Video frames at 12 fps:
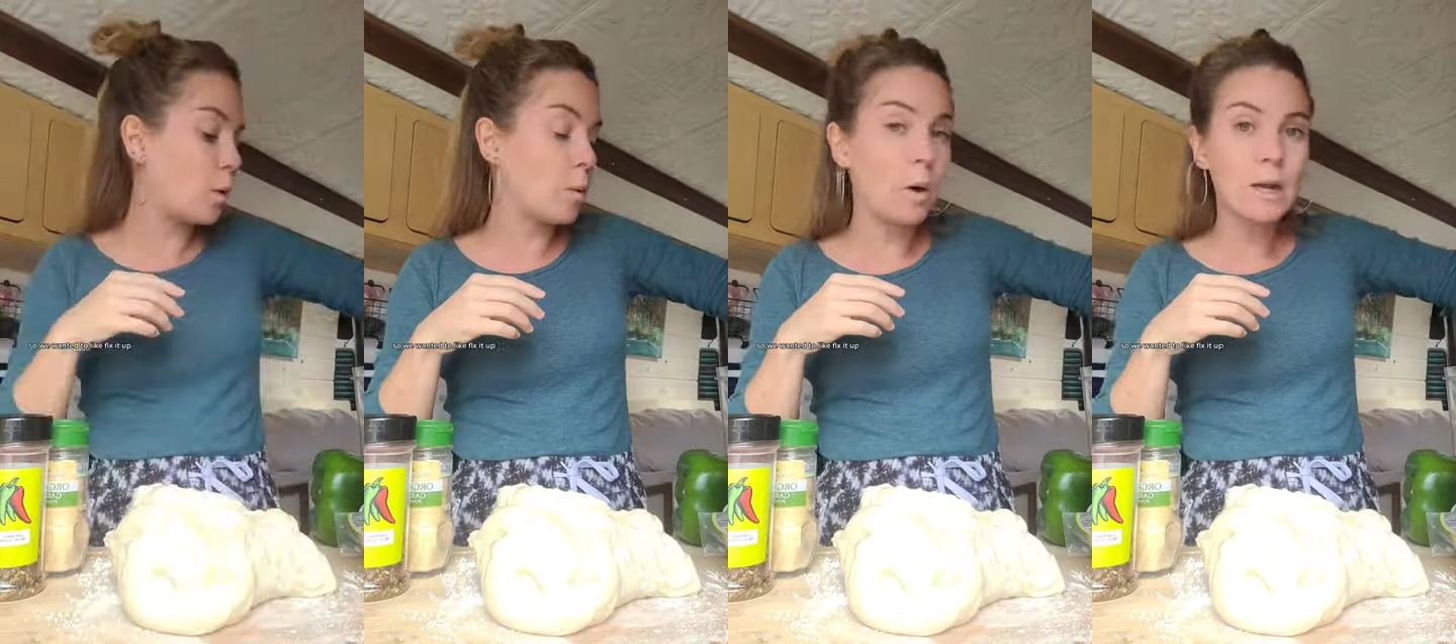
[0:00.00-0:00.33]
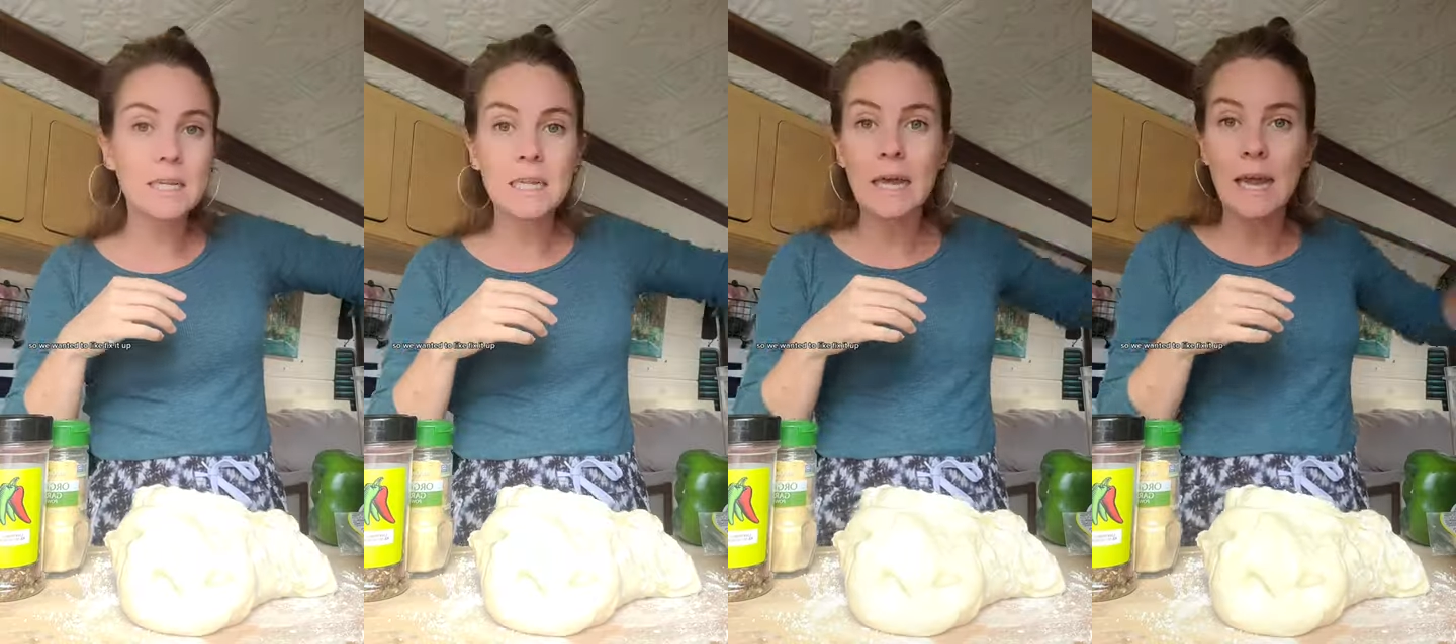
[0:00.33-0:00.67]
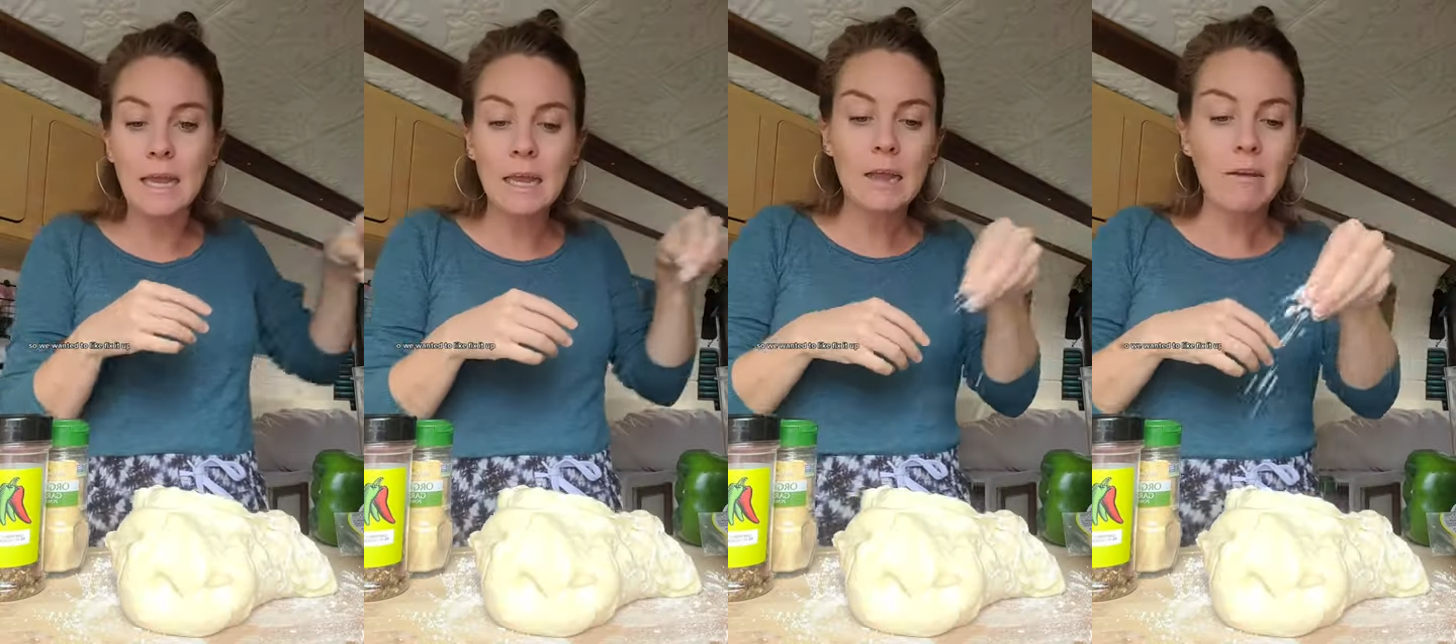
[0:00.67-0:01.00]
we wanted to
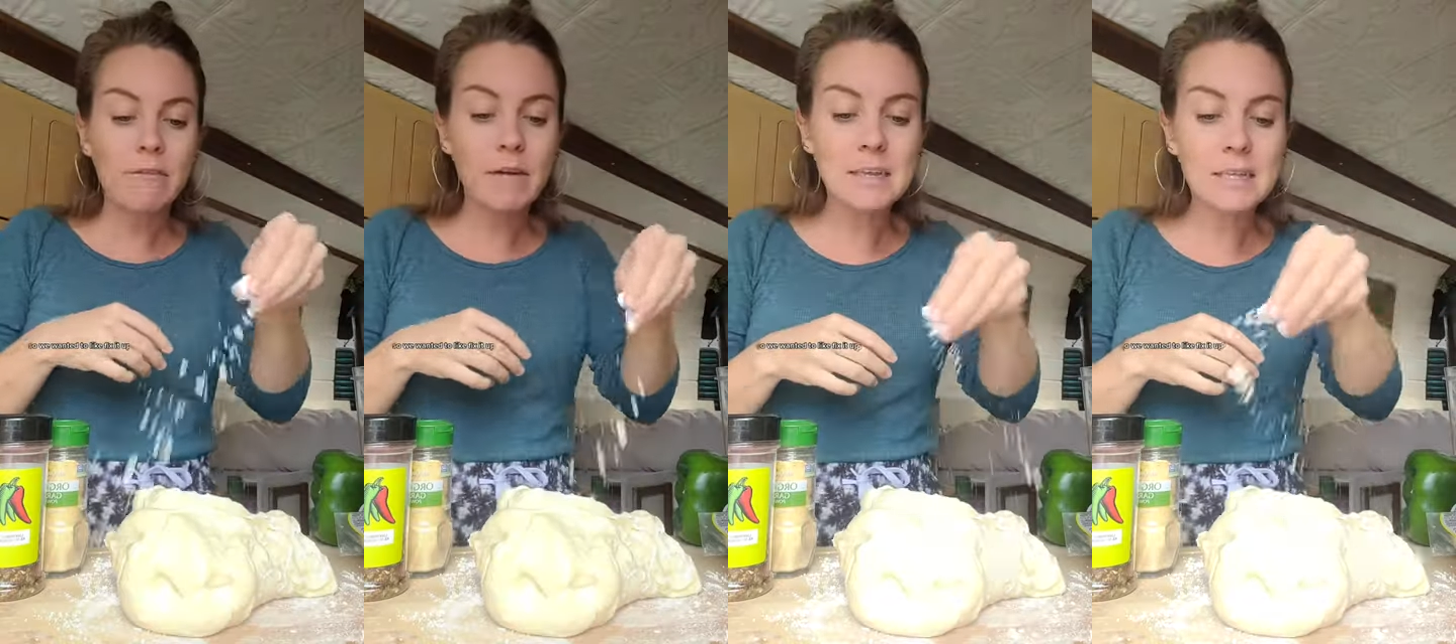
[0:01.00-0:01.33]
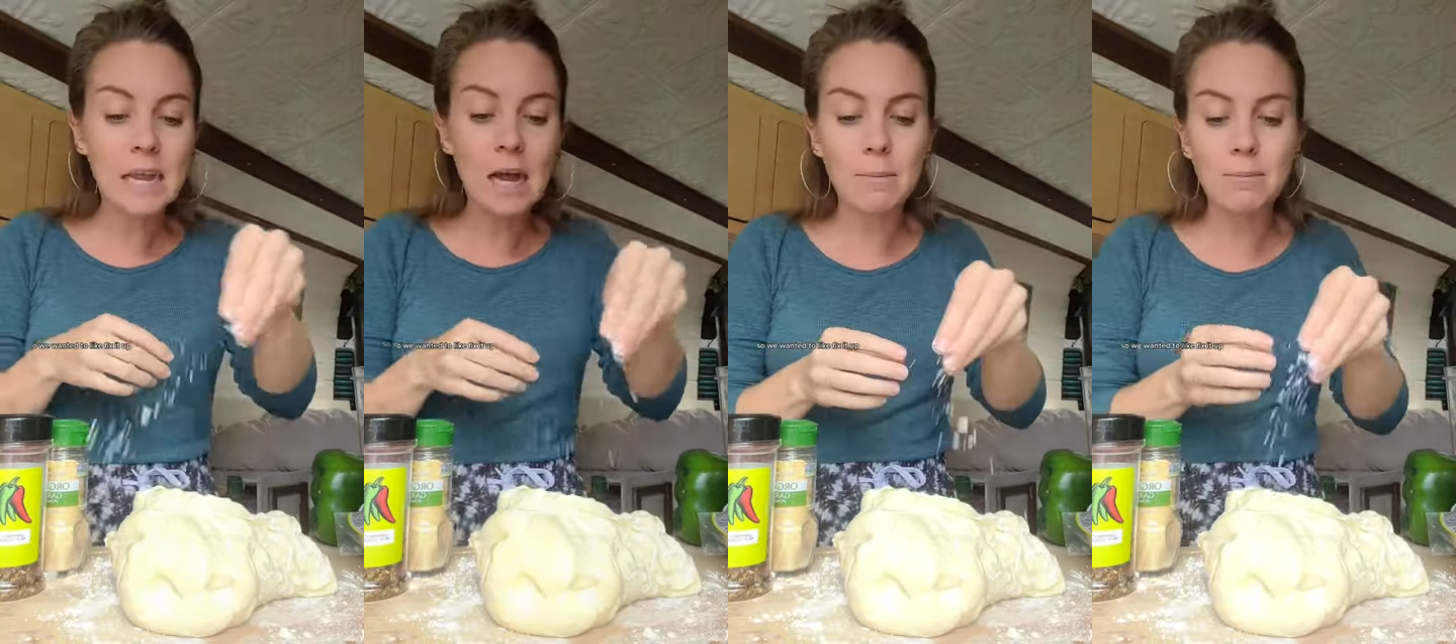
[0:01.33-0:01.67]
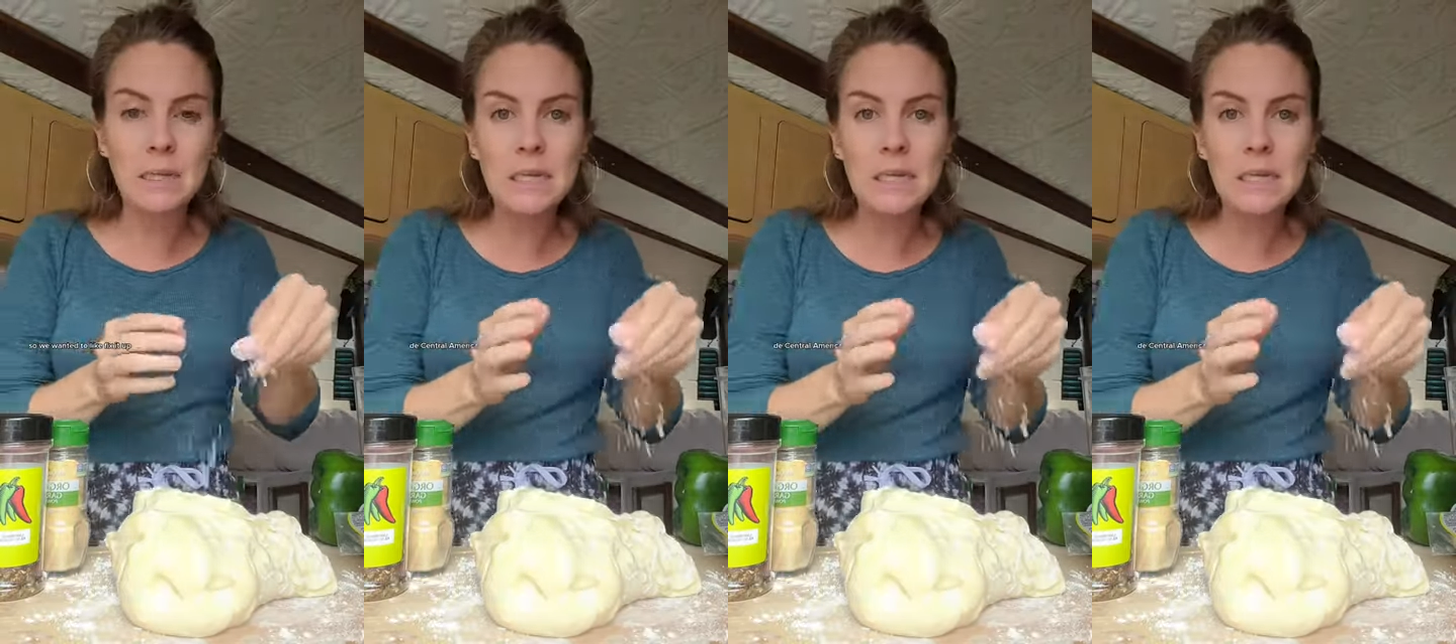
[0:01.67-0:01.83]
like fix it up,